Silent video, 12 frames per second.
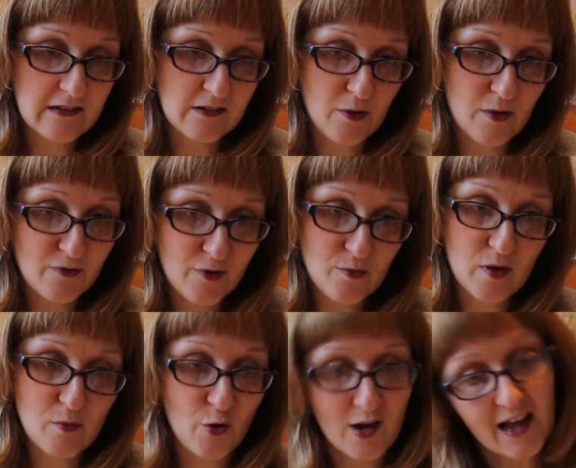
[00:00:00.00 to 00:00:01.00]
going from
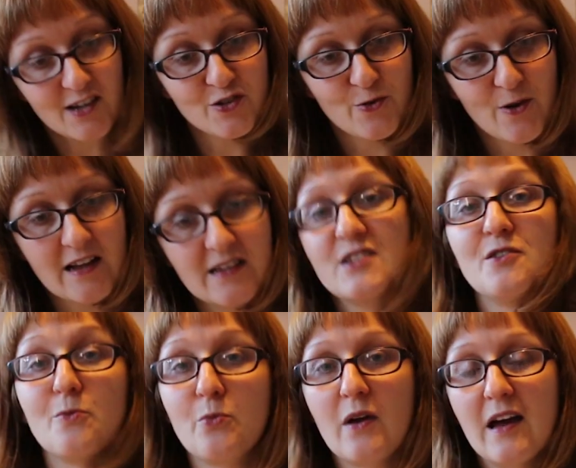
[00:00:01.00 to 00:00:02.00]
a more casual dress
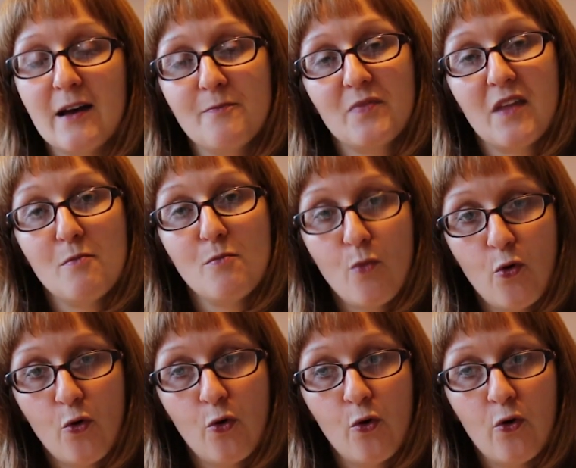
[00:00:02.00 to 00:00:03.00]
to
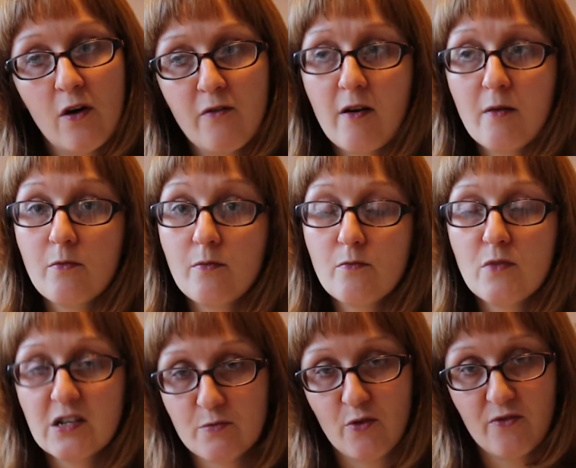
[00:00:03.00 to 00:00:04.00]
a very
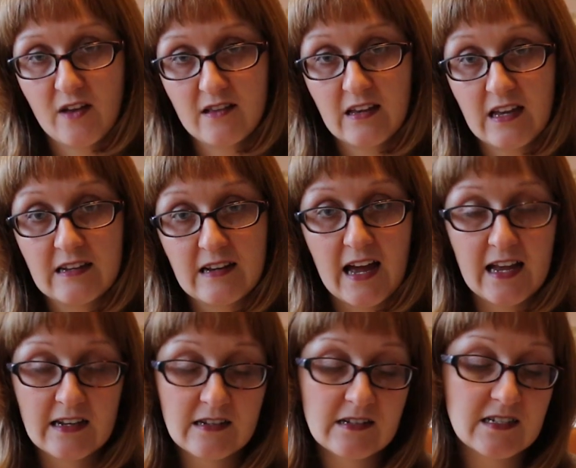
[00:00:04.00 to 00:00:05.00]
much more fitted
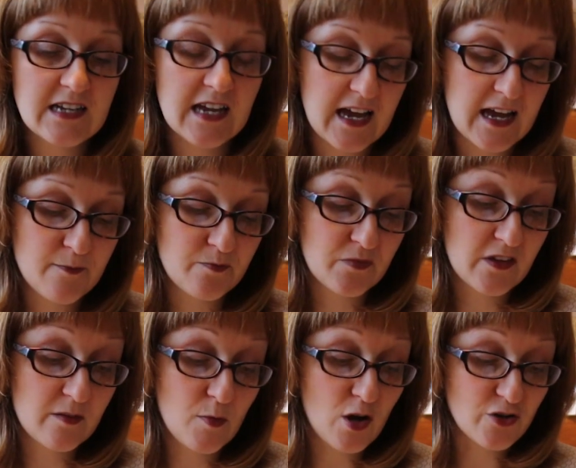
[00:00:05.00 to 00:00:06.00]
and
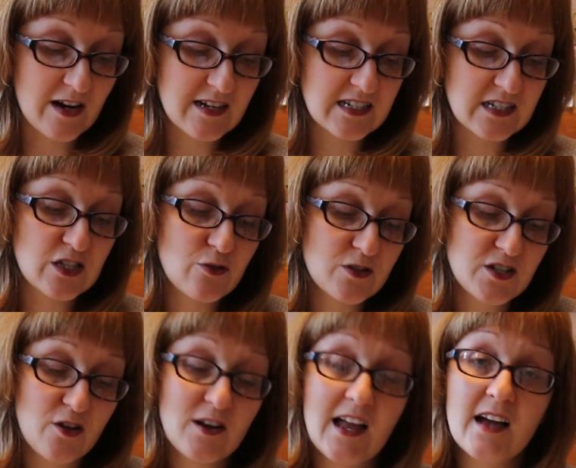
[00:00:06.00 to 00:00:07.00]
smart dress is the
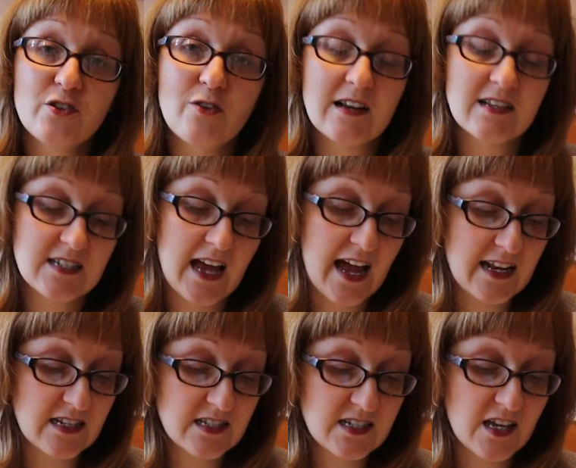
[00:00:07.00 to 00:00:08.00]
Orsola dress
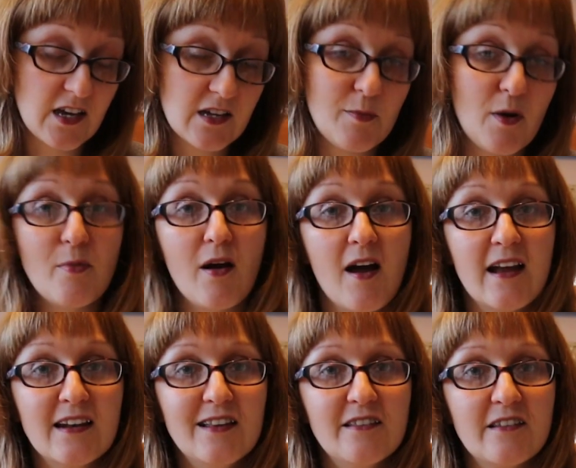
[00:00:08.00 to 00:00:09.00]
and skirt by
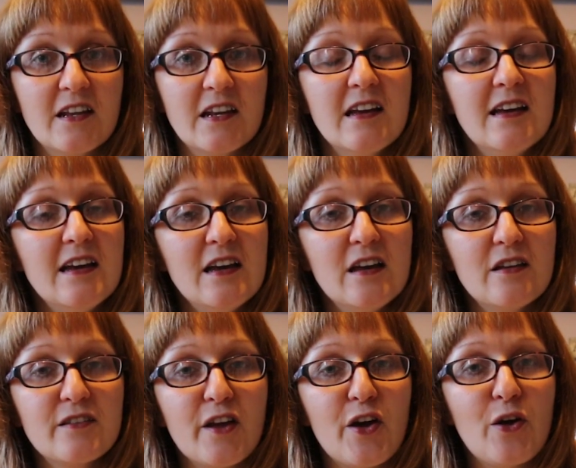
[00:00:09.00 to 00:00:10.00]
Hand London.
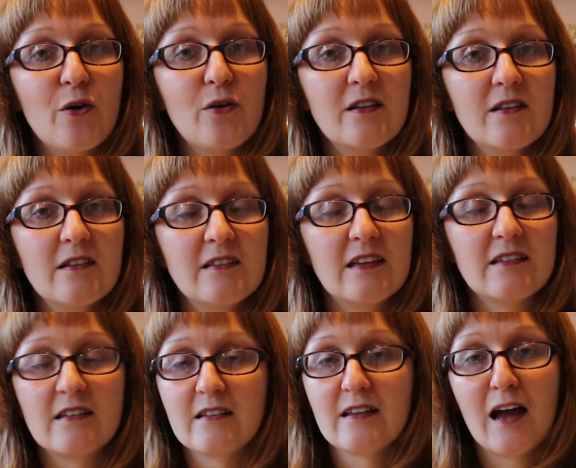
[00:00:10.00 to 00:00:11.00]
So
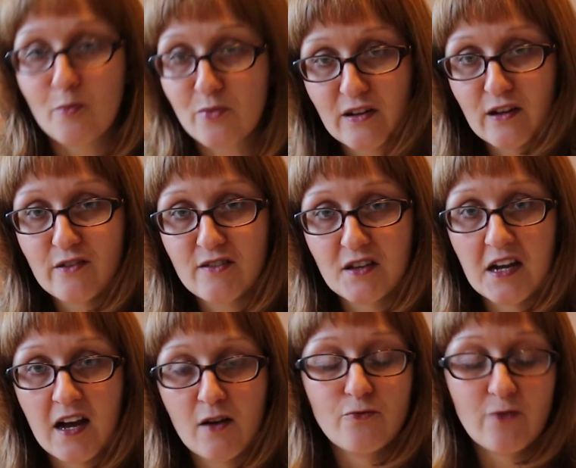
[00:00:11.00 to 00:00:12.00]
this is an absolute
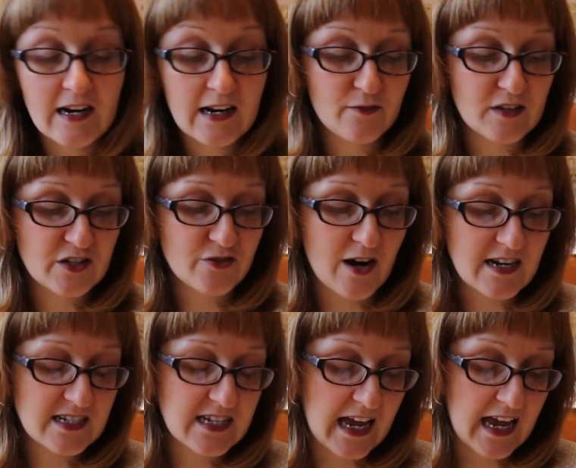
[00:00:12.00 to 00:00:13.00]
stunner. I really love this
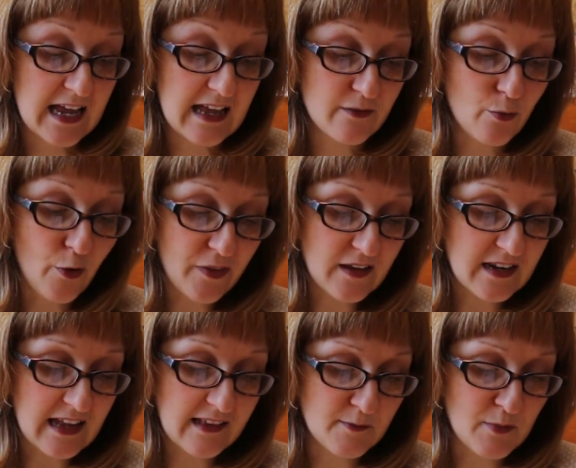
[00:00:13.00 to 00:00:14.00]
dress. It's one that
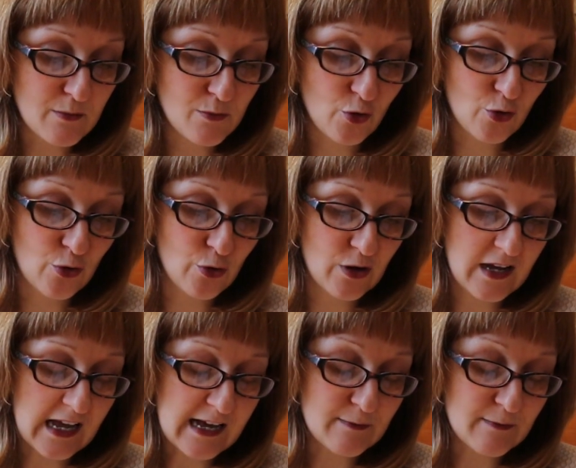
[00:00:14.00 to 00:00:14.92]
needs a bit more